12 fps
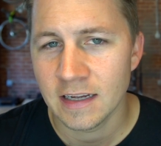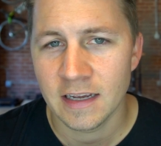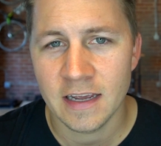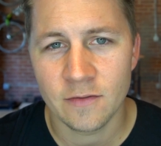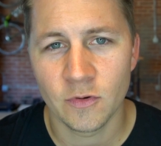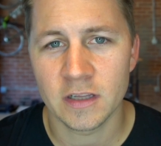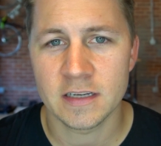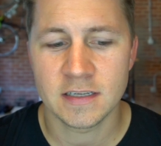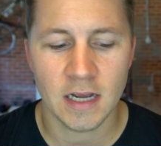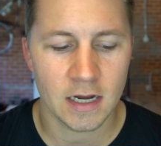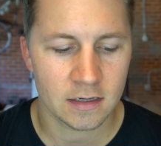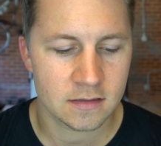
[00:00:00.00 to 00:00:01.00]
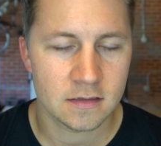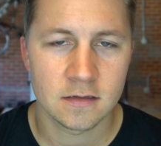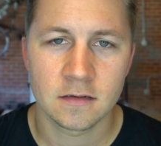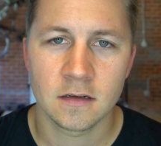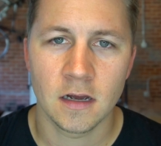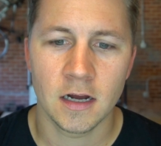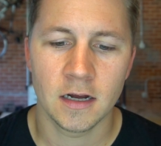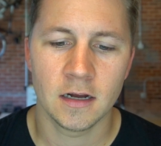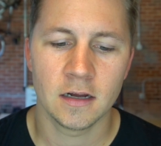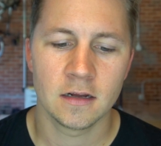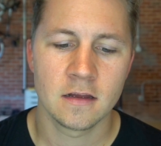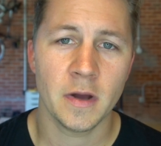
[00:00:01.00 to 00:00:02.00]
it really sucks.
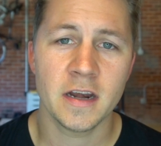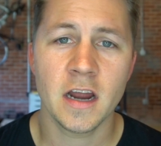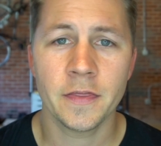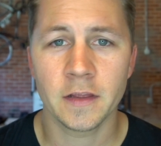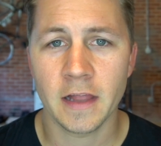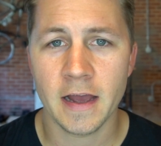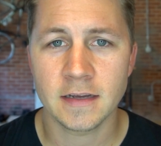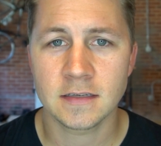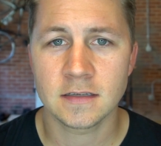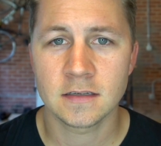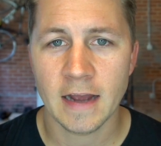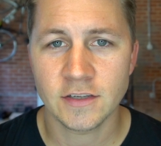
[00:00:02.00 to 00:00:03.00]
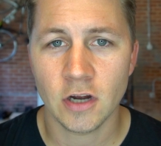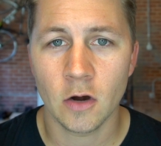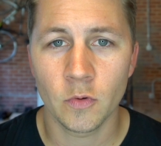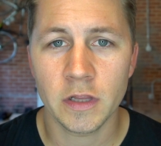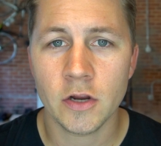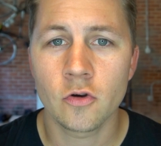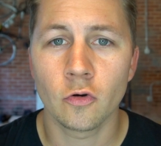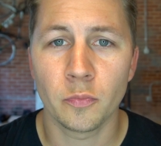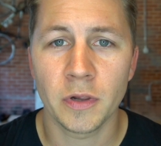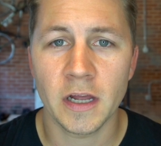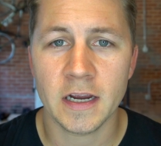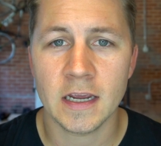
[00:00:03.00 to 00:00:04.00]
Uh, but nonetheless, I saw a really cool
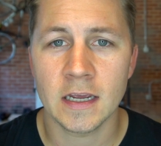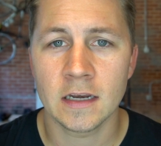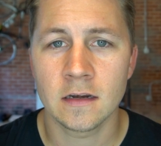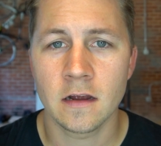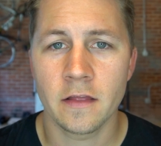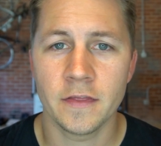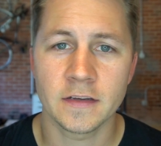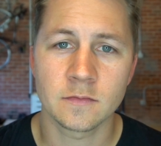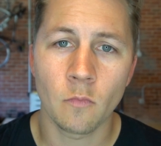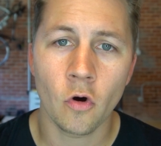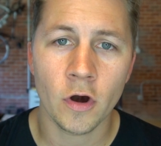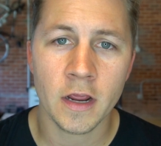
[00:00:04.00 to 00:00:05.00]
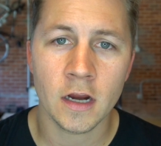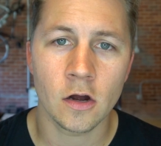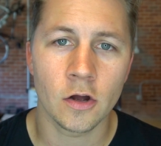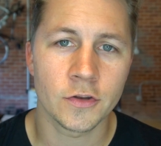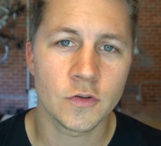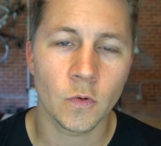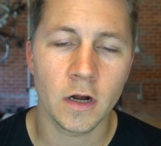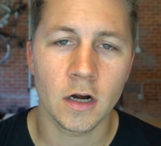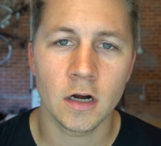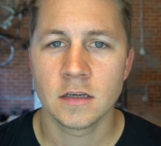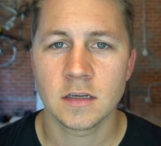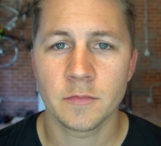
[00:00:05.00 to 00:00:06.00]
plugin this morning on
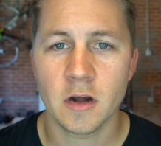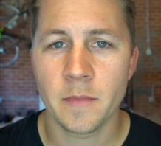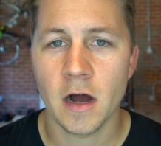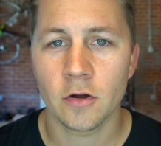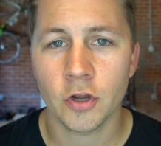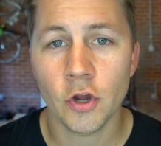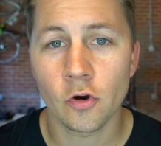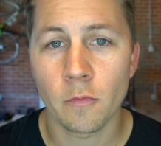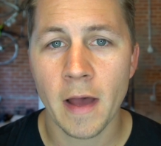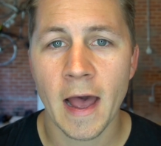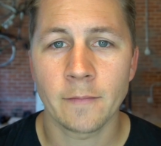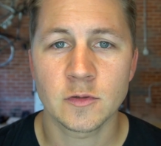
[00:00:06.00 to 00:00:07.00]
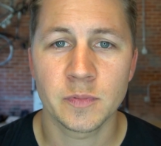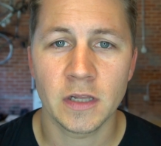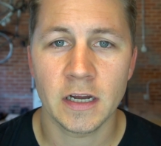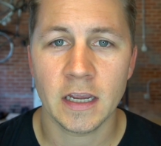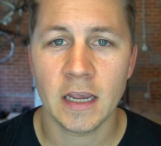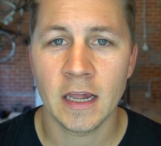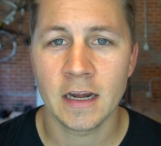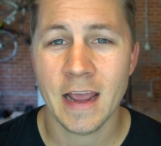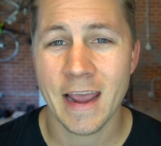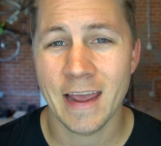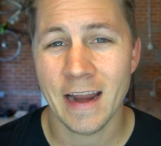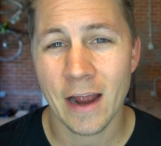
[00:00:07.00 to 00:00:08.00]
Twitter, something about Google Maps plugin,
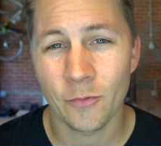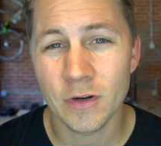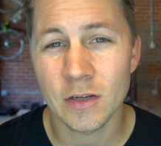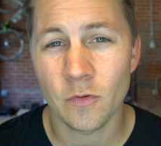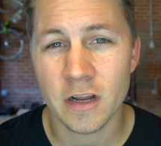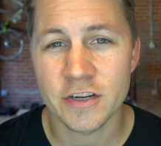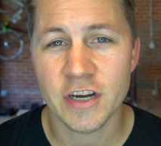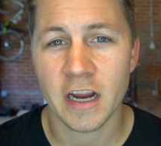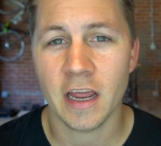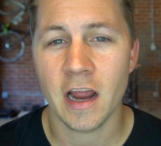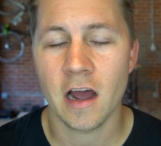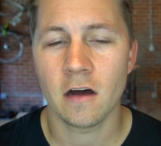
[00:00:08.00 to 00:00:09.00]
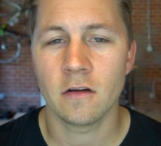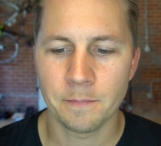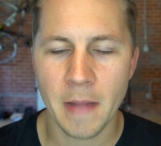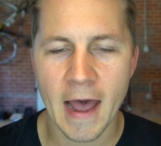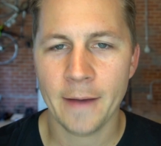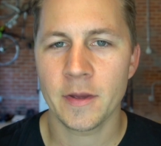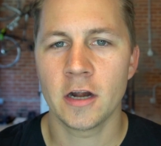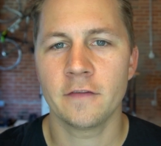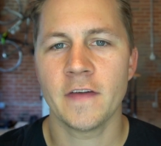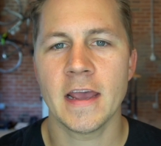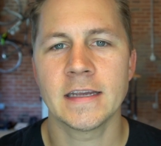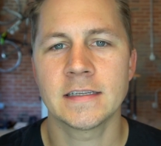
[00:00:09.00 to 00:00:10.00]
and I really want to check it out. Map
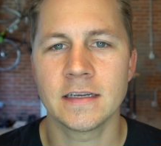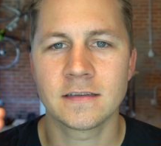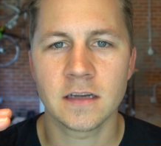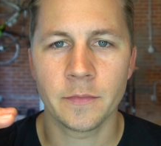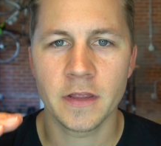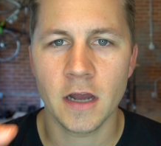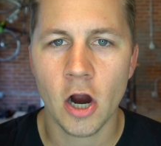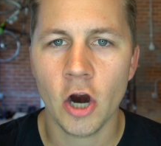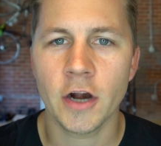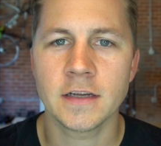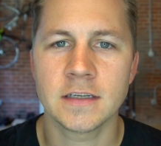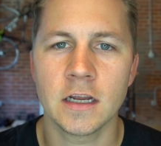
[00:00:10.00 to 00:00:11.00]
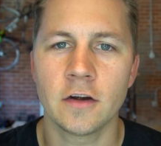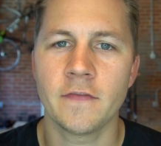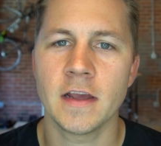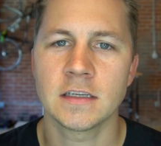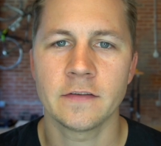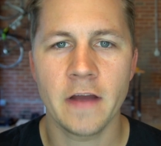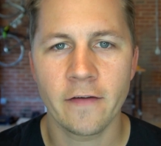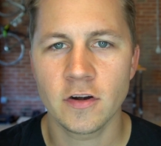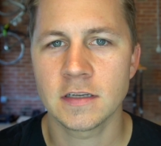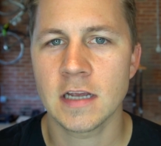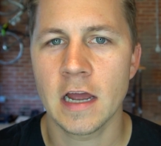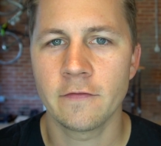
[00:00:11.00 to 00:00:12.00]
interface is some of the hardest interface that I've ever
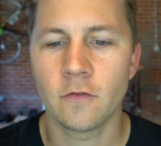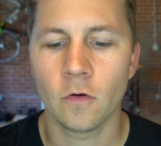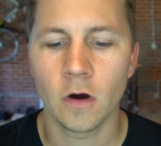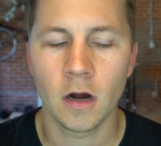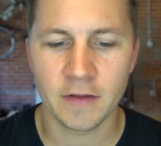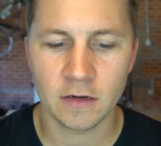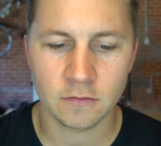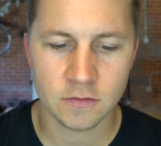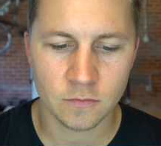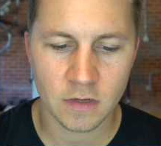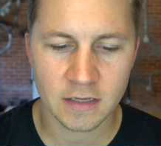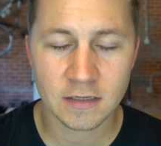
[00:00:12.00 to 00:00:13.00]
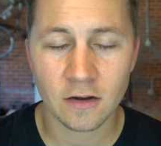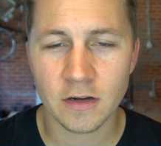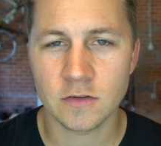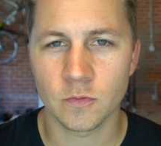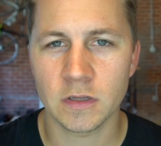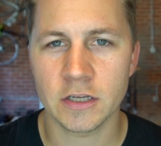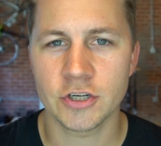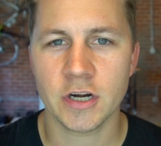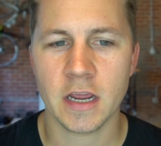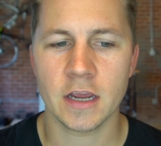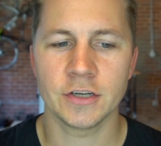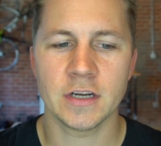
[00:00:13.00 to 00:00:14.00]
designed for, and it was it's always really
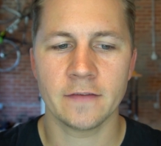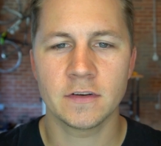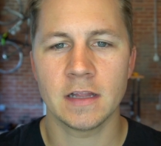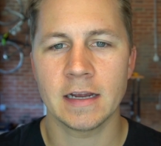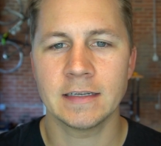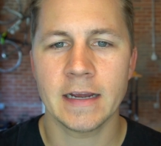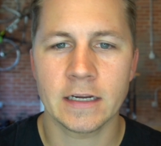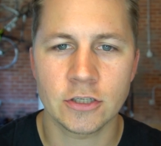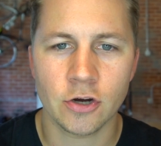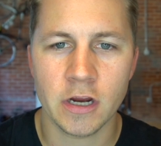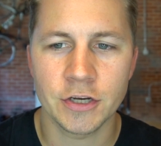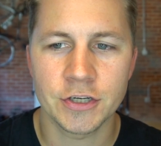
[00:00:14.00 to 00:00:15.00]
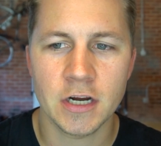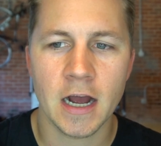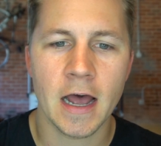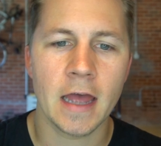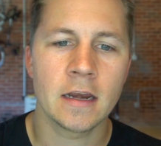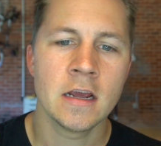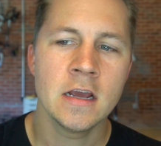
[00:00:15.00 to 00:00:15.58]
tricky because you have to like take a screenshot